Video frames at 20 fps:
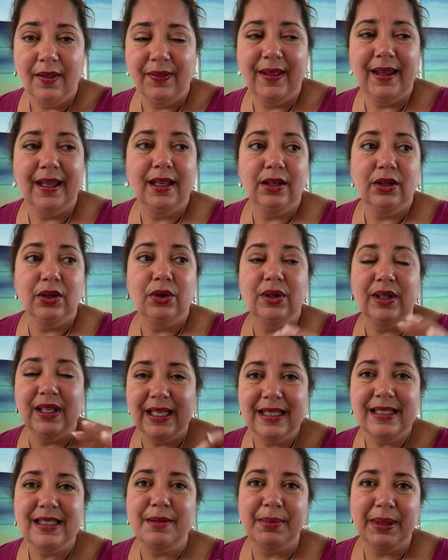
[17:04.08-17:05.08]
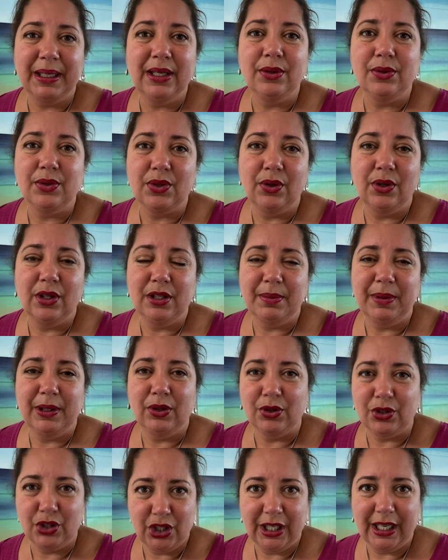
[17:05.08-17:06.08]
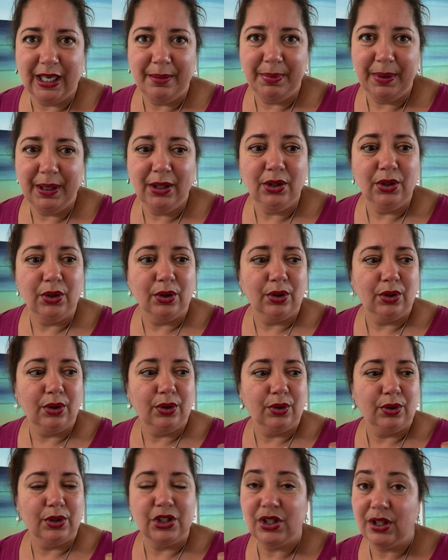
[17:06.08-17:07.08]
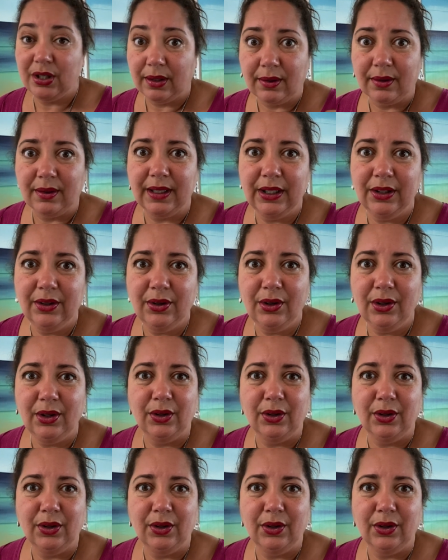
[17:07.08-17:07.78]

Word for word: then you need somebody who's going to be your champion, your your cheerleader,